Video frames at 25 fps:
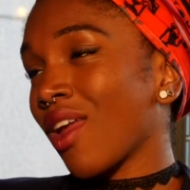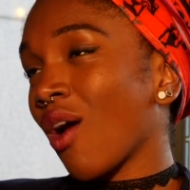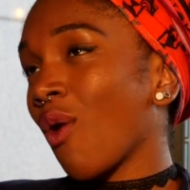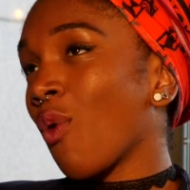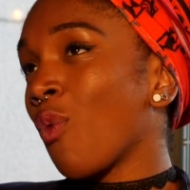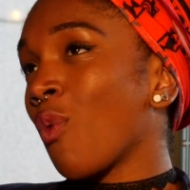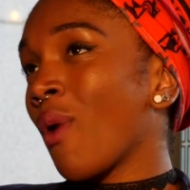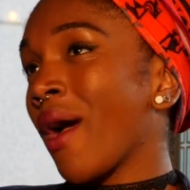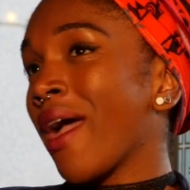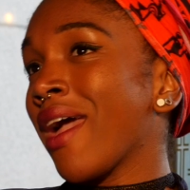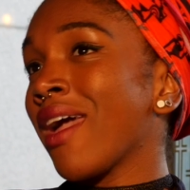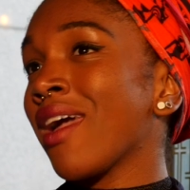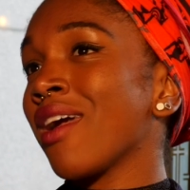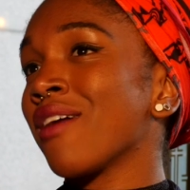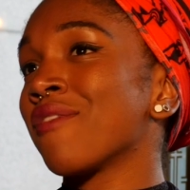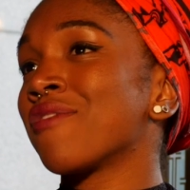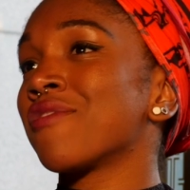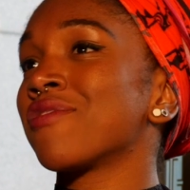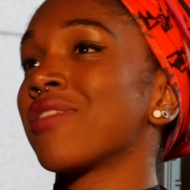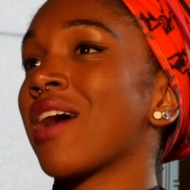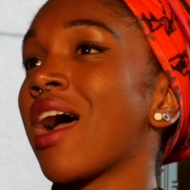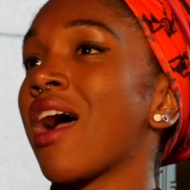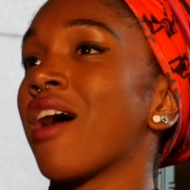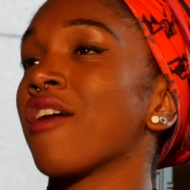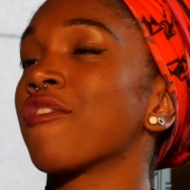Wave
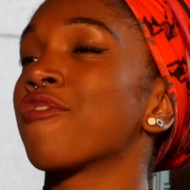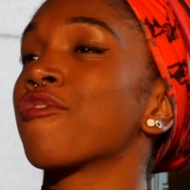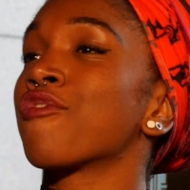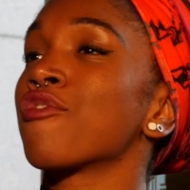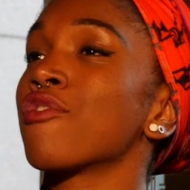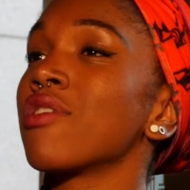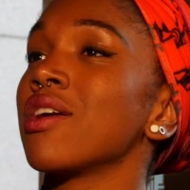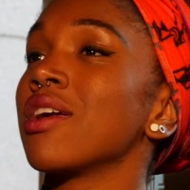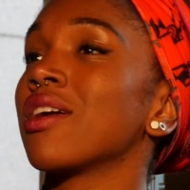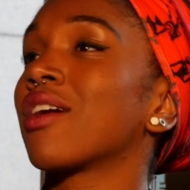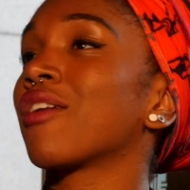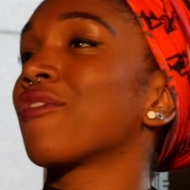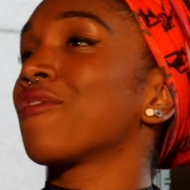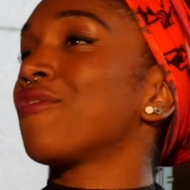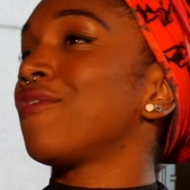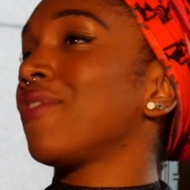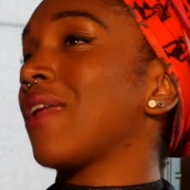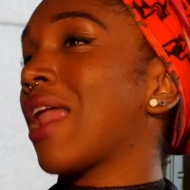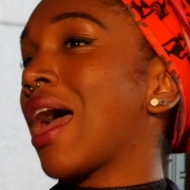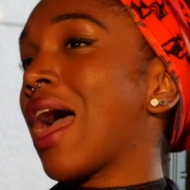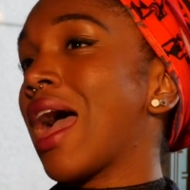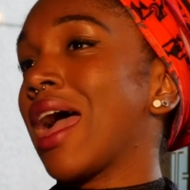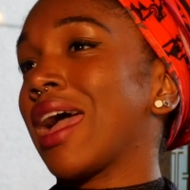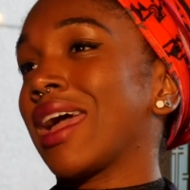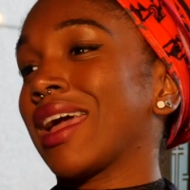that freak
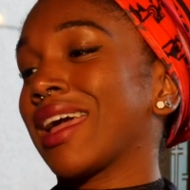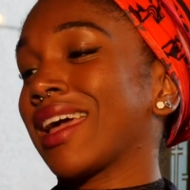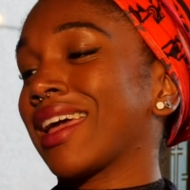flag.